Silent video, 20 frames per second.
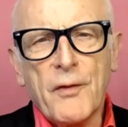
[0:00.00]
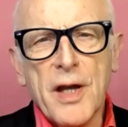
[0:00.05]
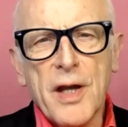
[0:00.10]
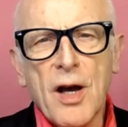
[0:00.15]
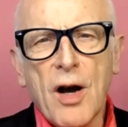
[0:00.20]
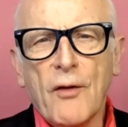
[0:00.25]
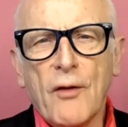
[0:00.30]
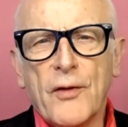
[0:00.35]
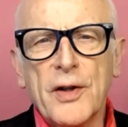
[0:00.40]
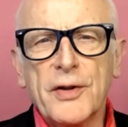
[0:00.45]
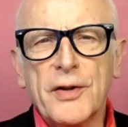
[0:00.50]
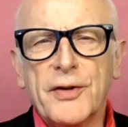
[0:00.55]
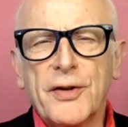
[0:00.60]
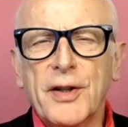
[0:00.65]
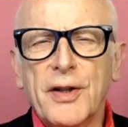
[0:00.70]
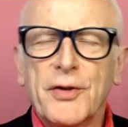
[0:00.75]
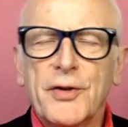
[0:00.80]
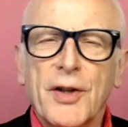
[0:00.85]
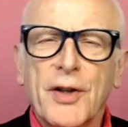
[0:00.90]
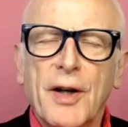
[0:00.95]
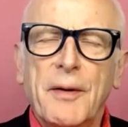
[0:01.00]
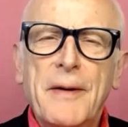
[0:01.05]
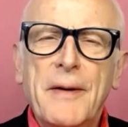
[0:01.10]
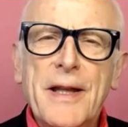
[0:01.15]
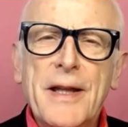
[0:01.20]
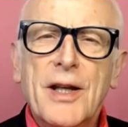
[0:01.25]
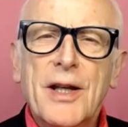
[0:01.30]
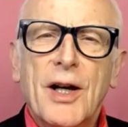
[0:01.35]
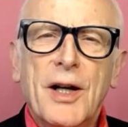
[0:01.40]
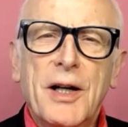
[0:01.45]
the office is
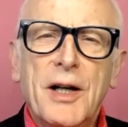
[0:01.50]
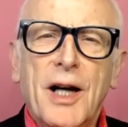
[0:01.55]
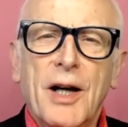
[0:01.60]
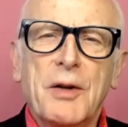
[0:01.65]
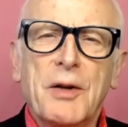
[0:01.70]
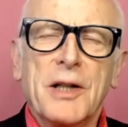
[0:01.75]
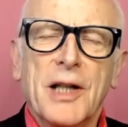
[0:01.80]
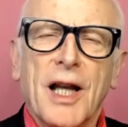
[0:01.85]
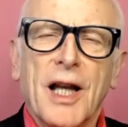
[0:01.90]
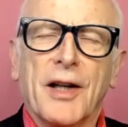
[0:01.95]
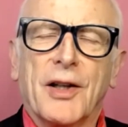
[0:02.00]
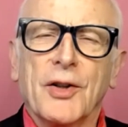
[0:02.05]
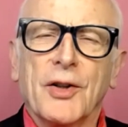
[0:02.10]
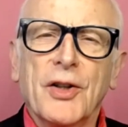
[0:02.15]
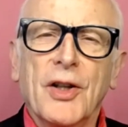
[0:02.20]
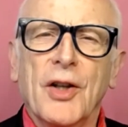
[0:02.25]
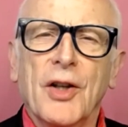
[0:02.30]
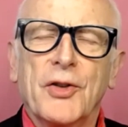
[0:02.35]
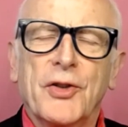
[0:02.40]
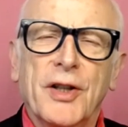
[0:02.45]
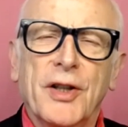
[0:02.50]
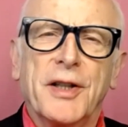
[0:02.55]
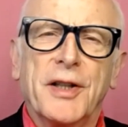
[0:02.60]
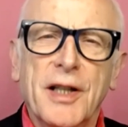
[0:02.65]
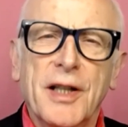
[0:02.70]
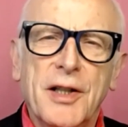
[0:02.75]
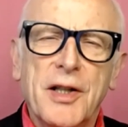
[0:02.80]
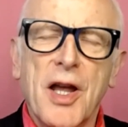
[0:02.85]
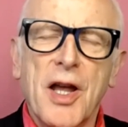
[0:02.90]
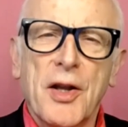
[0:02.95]
like a
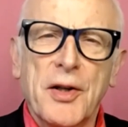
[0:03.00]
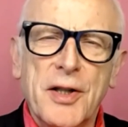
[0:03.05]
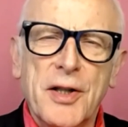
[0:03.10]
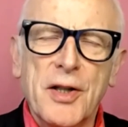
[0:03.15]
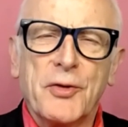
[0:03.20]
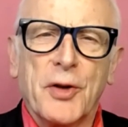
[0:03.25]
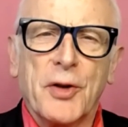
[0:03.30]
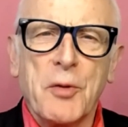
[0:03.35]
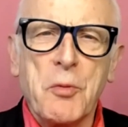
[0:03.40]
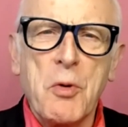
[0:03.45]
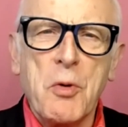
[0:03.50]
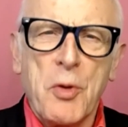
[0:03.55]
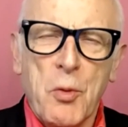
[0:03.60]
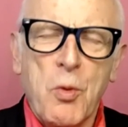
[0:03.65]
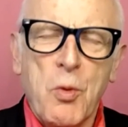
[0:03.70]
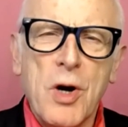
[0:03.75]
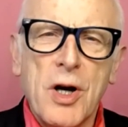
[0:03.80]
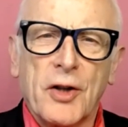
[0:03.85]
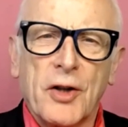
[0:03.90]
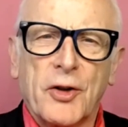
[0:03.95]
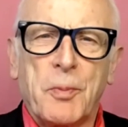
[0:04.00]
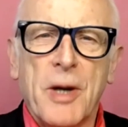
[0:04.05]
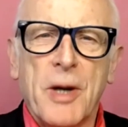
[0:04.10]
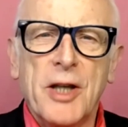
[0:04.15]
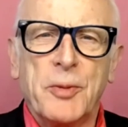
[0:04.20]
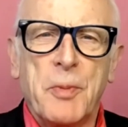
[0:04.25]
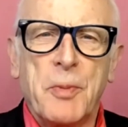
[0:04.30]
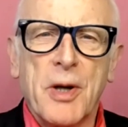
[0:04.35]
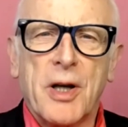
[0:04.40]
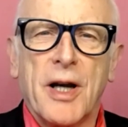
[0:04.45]
city, does the
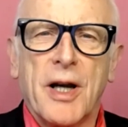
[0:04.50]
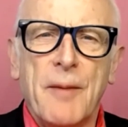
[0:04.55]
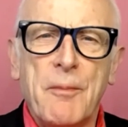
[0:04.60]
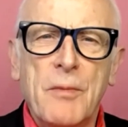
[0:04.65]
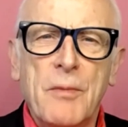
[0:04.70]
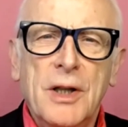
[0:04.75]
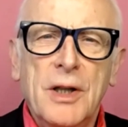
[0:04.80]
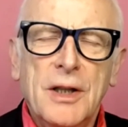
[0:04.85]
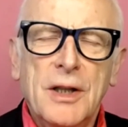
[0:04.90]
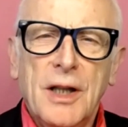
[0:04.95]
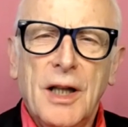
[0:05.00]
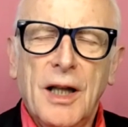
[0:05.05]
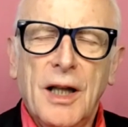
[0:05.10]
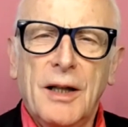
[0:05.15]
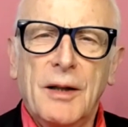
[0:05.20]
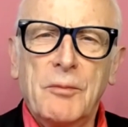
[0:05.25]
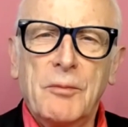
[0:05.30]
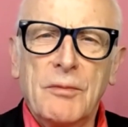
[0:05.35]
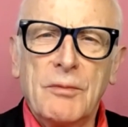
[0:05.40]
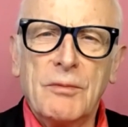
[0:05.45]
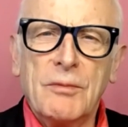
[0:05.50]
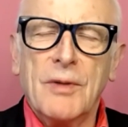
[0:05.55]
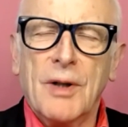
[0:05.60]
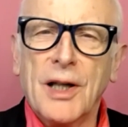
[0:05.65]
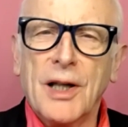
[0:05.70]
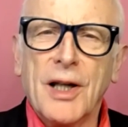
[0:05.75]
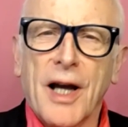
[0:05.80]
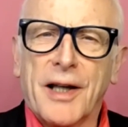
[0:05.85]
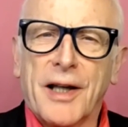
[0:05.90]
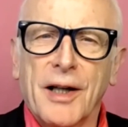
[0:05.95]
workspace become
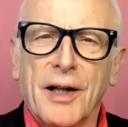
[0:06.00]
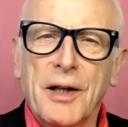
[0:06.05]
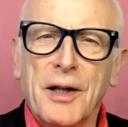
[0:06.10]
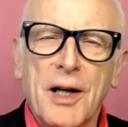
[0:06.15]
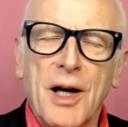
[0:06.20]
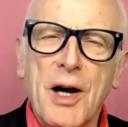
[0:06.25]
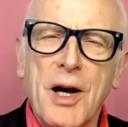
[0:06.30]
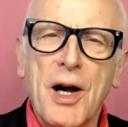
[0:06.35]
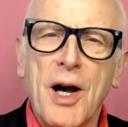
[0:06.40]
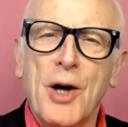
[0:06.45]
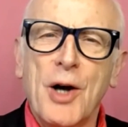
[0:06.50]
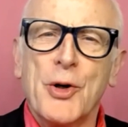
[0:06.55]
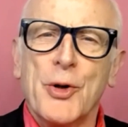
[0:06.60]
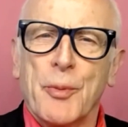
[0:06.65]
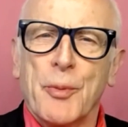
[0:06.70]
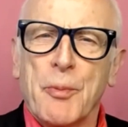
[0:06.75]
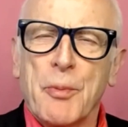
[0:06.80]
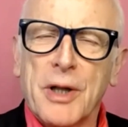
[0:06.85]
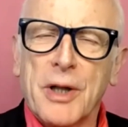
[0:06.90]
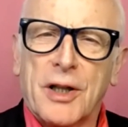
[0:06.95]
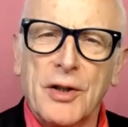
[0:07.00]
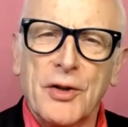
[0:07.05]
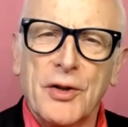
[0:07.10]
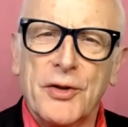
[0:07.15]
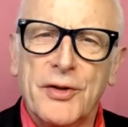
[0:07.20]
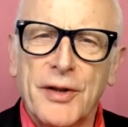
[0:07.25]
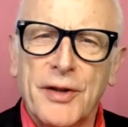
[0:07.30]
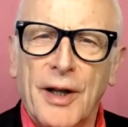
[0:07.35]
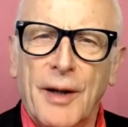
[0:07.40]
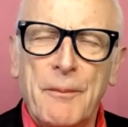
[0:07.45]
like a home?
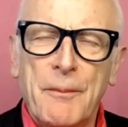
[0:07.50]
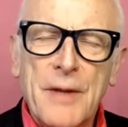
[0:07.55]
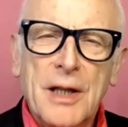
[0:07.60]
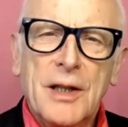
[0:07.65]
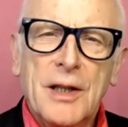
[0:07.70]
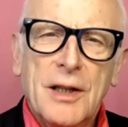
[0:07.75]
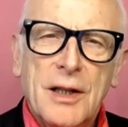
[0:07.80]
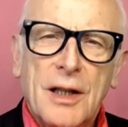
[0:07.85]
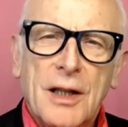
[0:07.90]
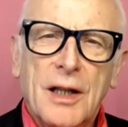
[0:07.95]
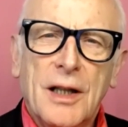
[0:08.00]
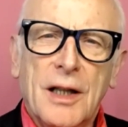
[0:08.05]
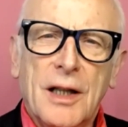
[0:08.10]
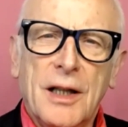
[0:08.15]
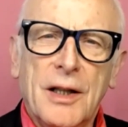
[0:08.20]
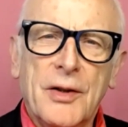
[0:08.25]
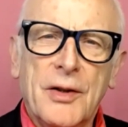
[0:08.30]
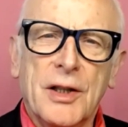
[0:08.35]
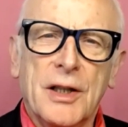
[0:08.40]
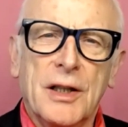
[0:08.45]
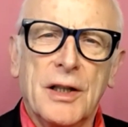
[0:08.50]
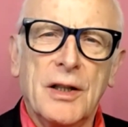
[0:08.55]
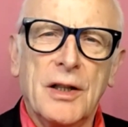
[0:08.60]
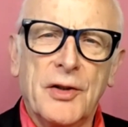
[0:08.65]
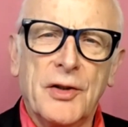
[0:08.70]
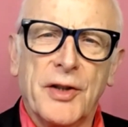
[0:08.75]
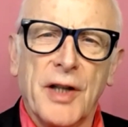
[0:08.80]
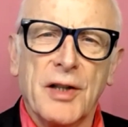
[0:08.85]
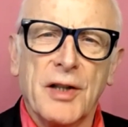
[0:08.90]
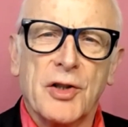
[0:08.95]
Because the
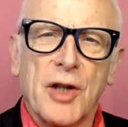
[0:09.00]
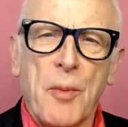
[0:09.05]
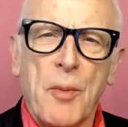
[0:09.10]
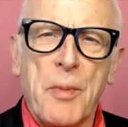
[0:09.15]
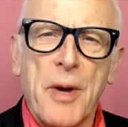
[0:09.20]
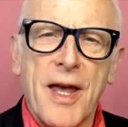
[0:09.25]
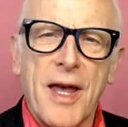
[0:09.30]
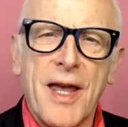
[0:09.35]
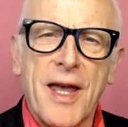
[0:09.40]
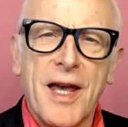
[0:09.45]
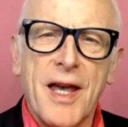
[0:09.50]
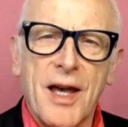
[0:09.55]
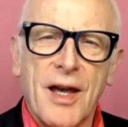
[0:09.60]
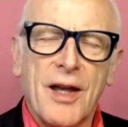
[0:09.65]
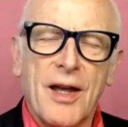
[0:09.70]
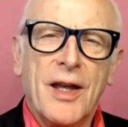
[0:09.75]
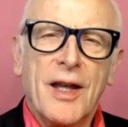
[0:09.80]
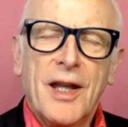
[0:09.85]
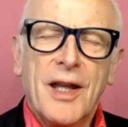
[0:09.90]
Central Behir